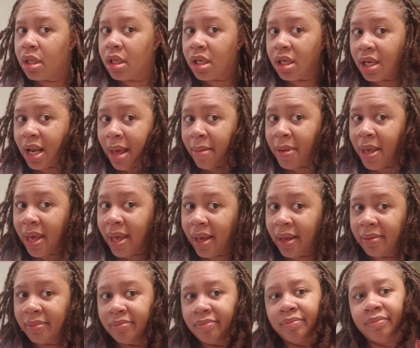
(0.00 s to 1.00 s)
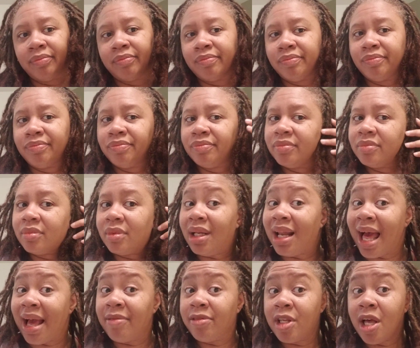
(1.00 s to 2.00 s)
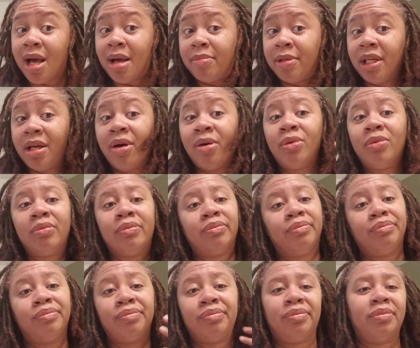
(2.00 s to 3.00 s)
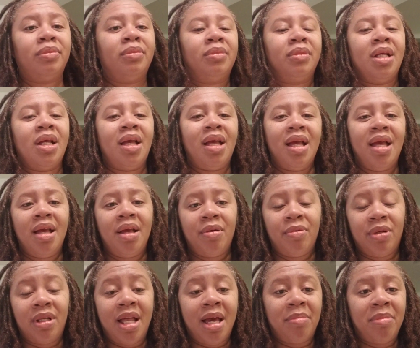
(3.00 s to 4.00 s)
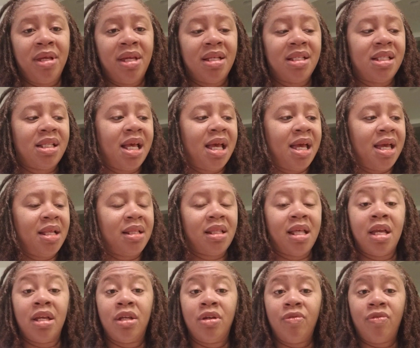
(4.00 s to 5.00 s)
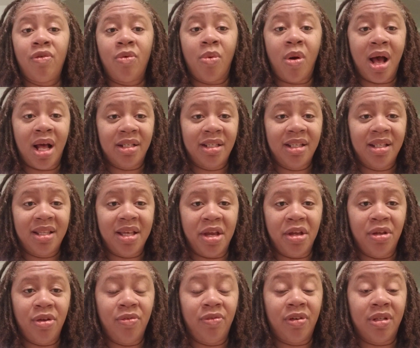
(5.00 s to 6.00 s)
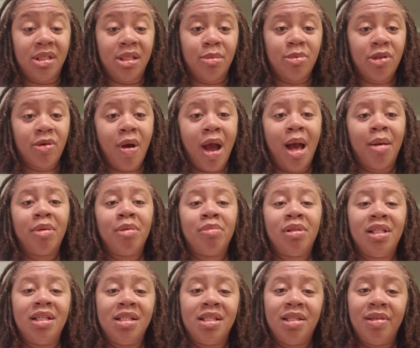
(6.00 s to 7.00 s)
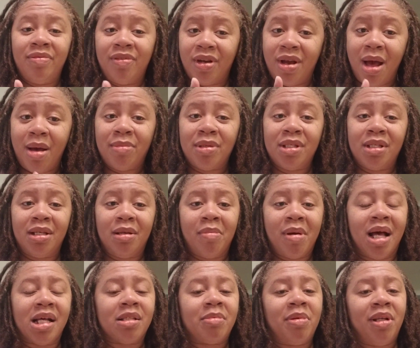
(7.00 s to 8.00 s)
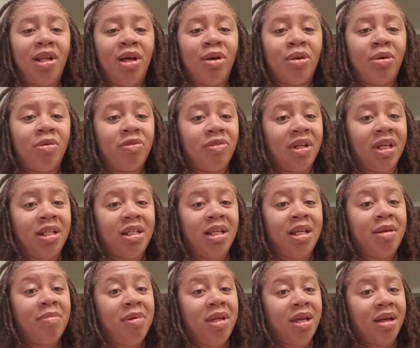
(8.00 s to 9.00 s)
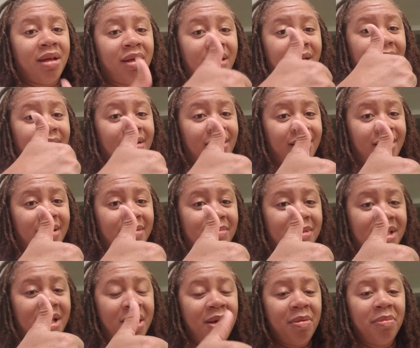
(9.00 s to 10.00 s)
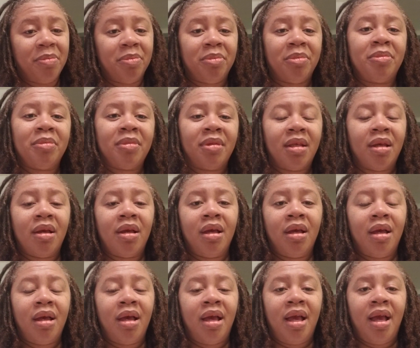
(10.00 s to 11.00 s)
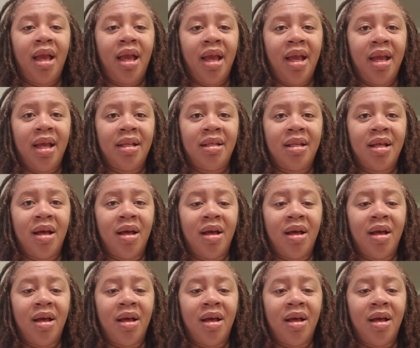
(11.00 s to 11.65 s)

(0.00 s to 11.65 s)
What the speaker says: Not bad. Lifetime to go. With that being said, thank you for watching. Thank you for subscribing. Please leave your comments in the box below. Don't forget to give me a thumbs up. And